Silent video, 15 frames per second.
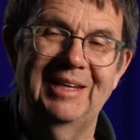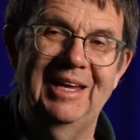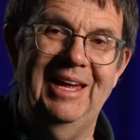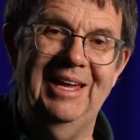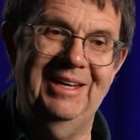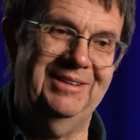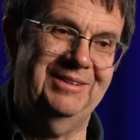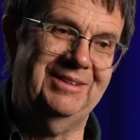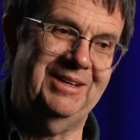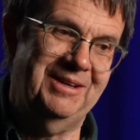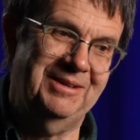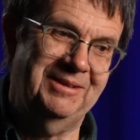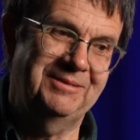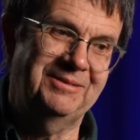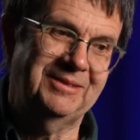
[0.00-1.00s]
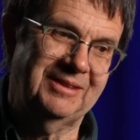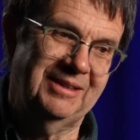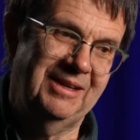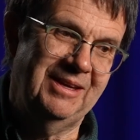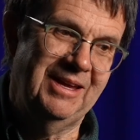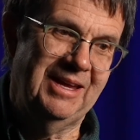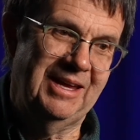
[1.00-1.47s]
and
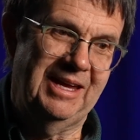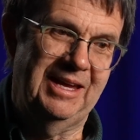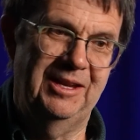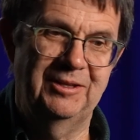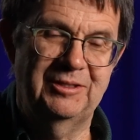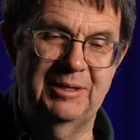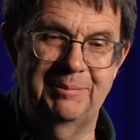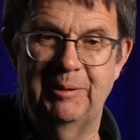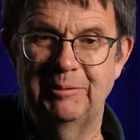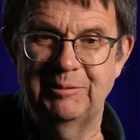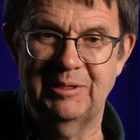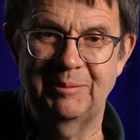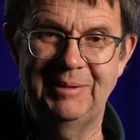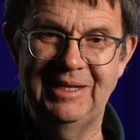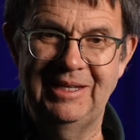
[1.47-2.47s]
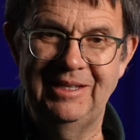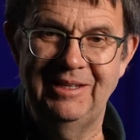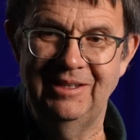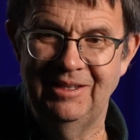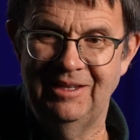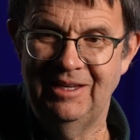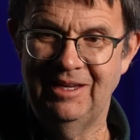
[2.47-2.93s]
it is supposed to be
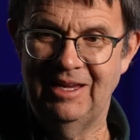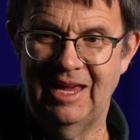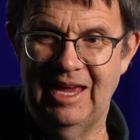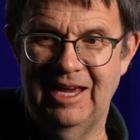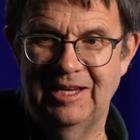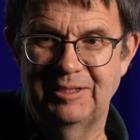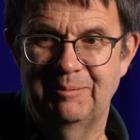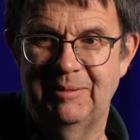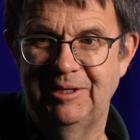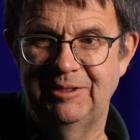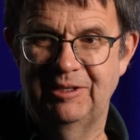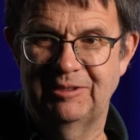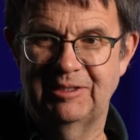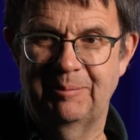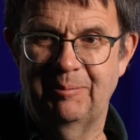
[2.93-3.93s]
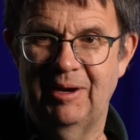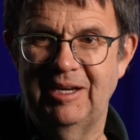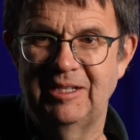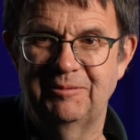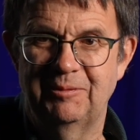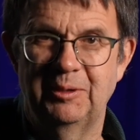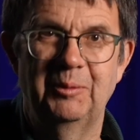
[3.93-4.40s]
as much a
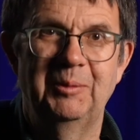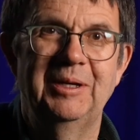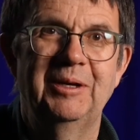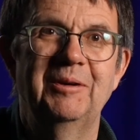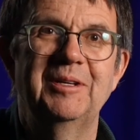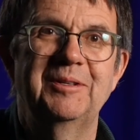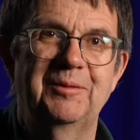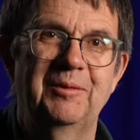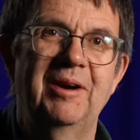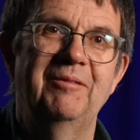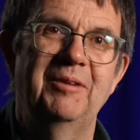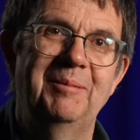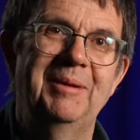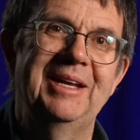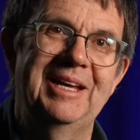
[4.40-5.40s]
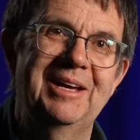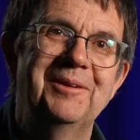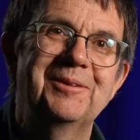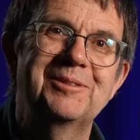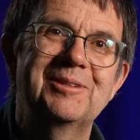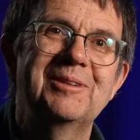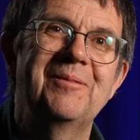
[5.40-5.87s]
surprise for the winner as for everybody
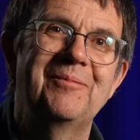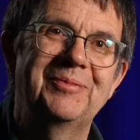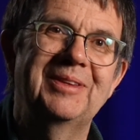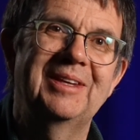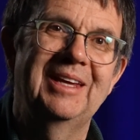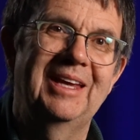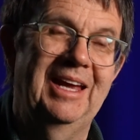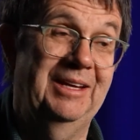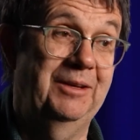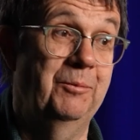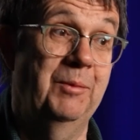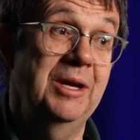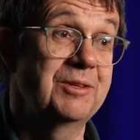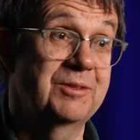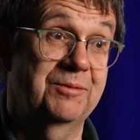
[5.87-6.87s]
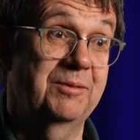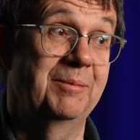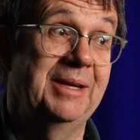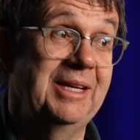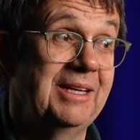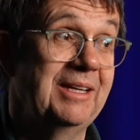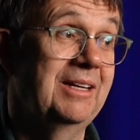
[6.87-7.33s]
else. And it was for
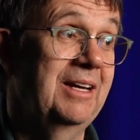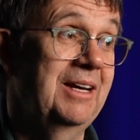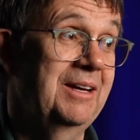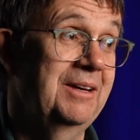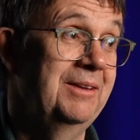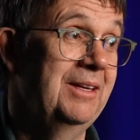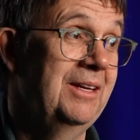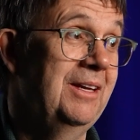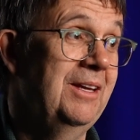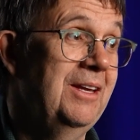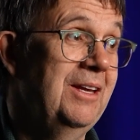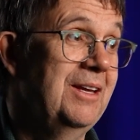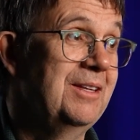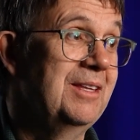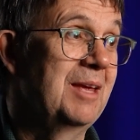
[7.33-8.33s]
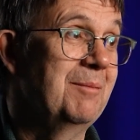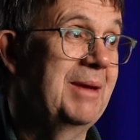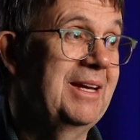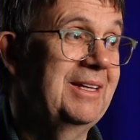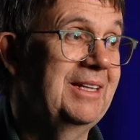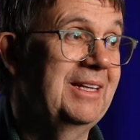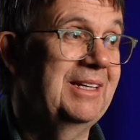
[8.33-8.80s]
me. They
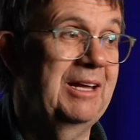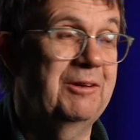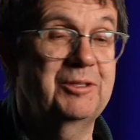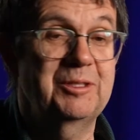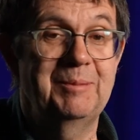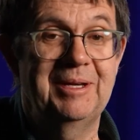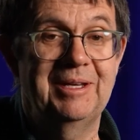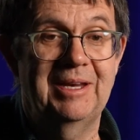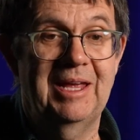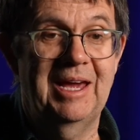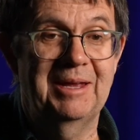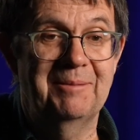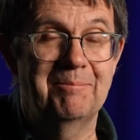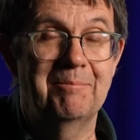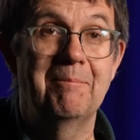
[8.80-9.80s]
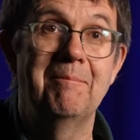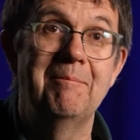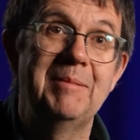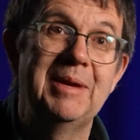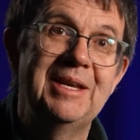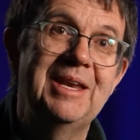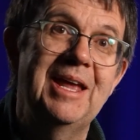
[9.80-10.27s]
make the announcement at
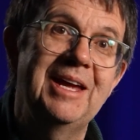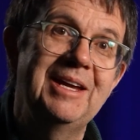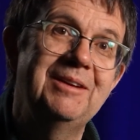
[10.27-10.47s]
noon